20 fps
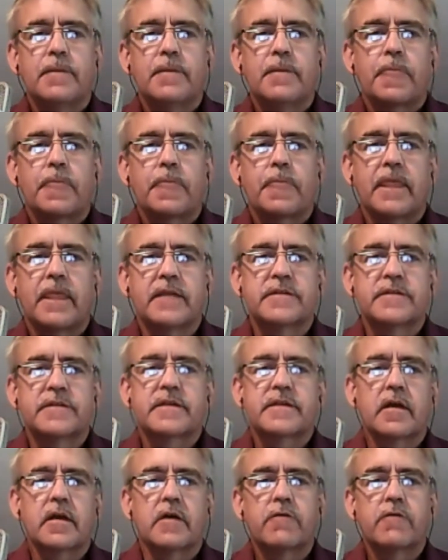Yep.
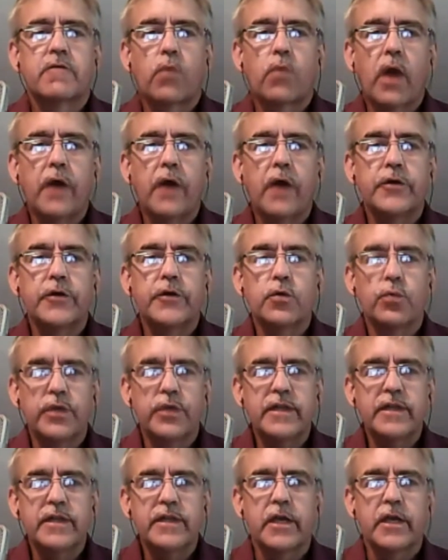Instead of, wow, you're
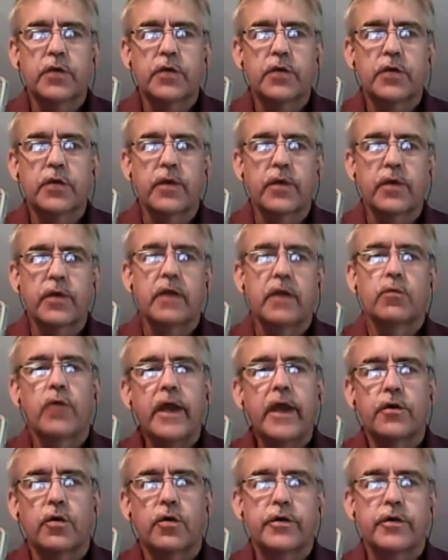really a great
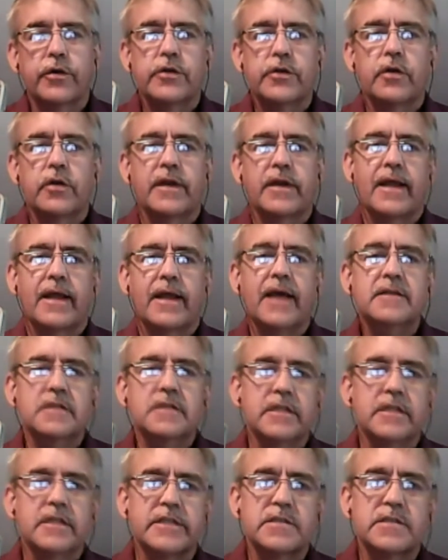writer, or you're an
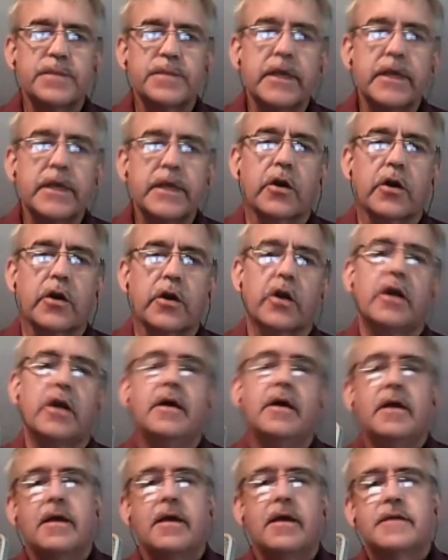excellent speaker.
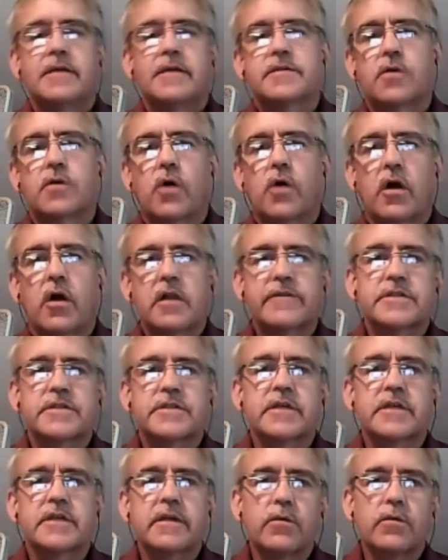So all of a
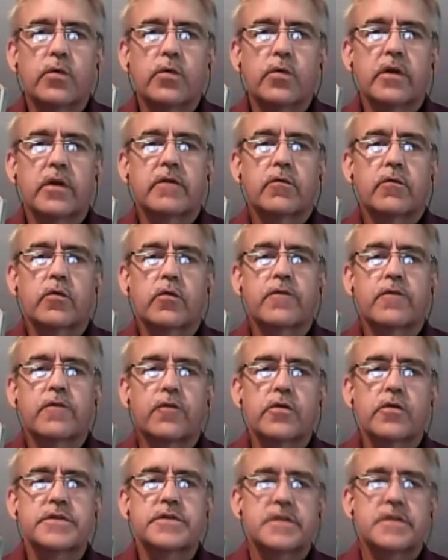sudden we're
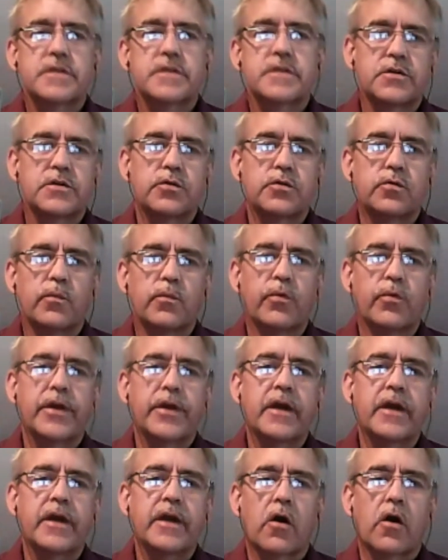forced to
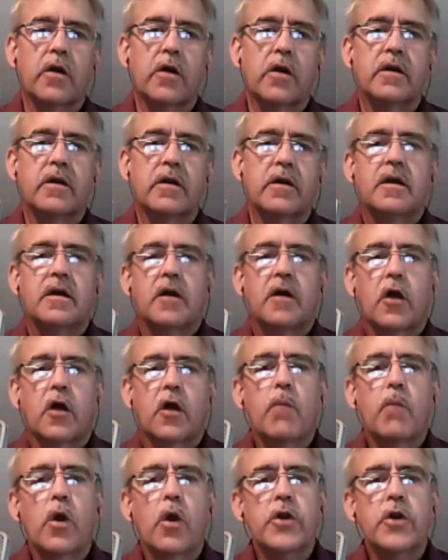bring our
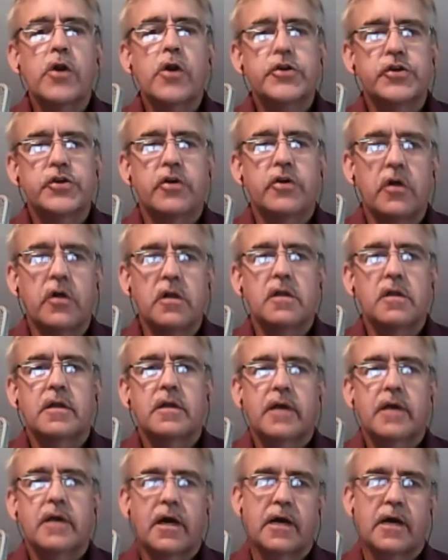marginal
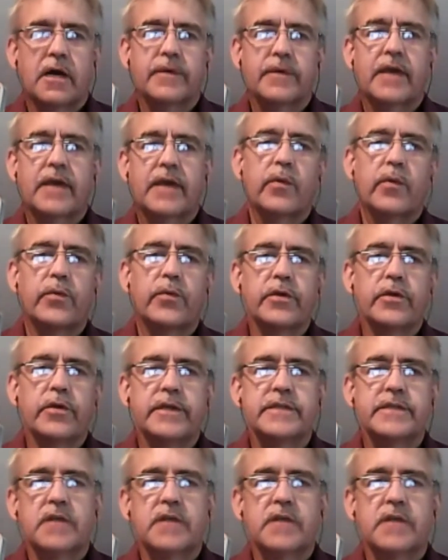
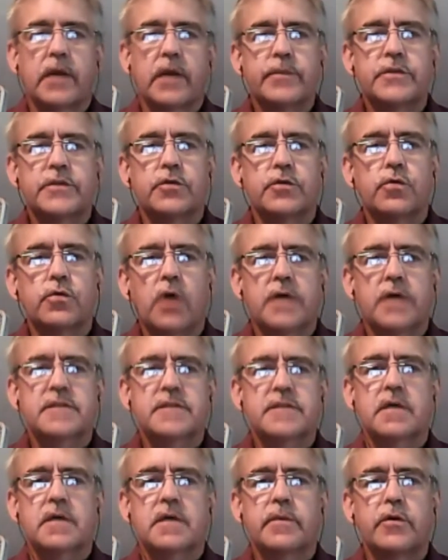capabilities up to
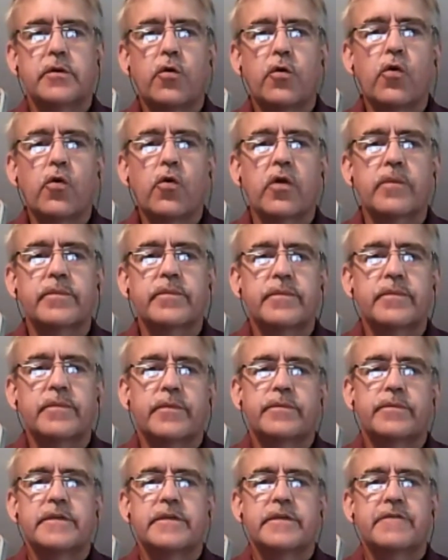some norm
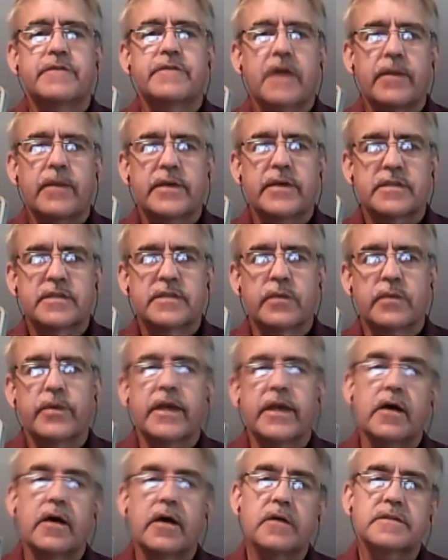defined by somebody
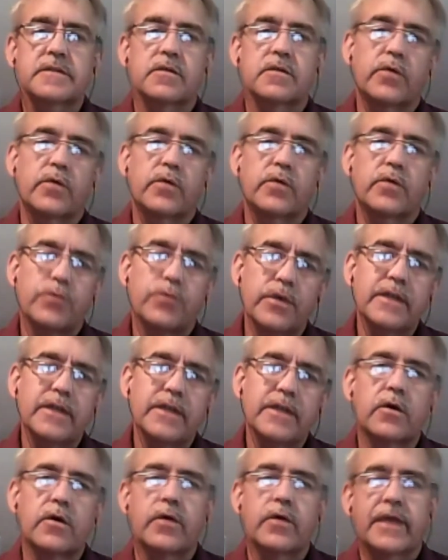else, and we really
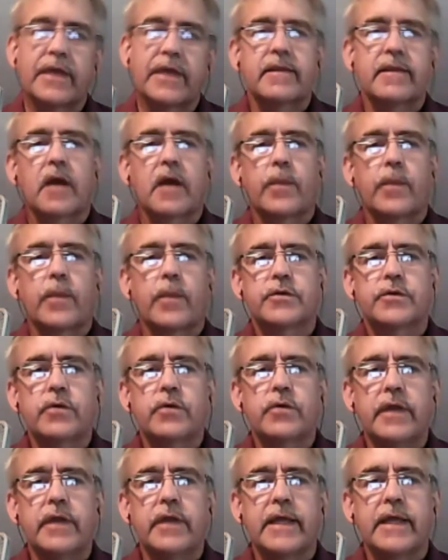don't get the
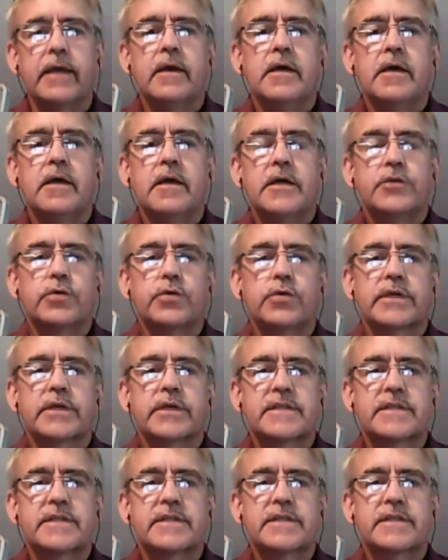opportunity to
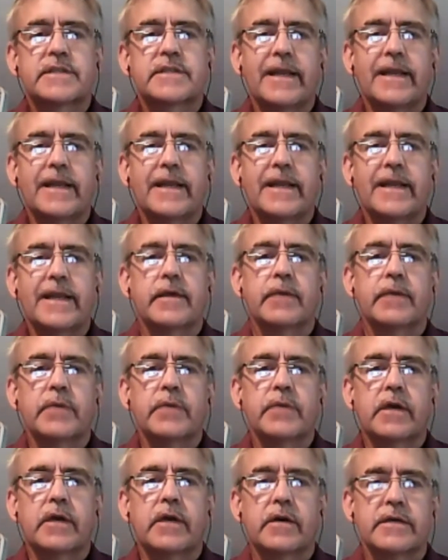excel at anything
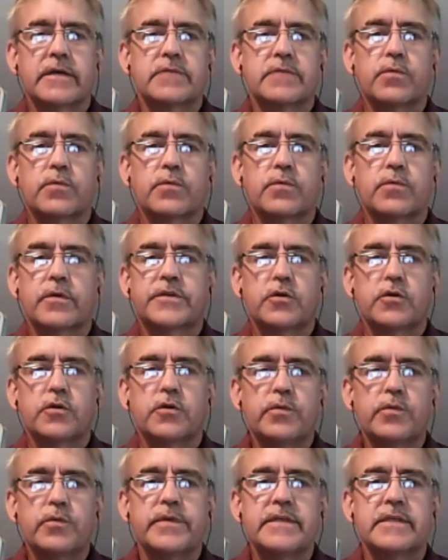because we're too
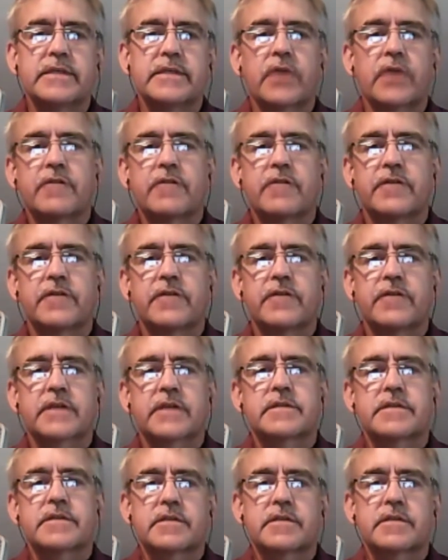busy trying to fix
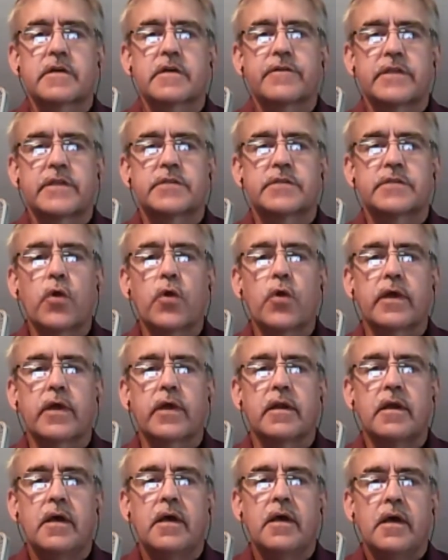the stuff that's
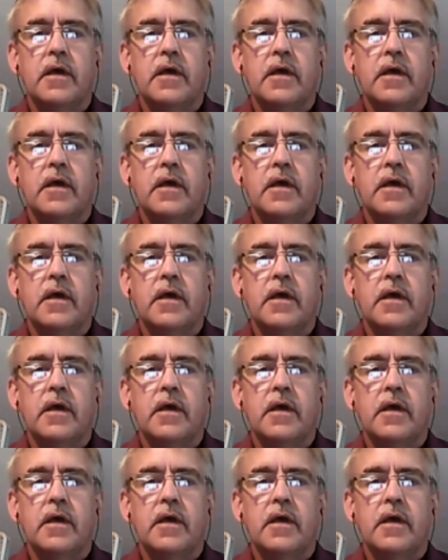broken.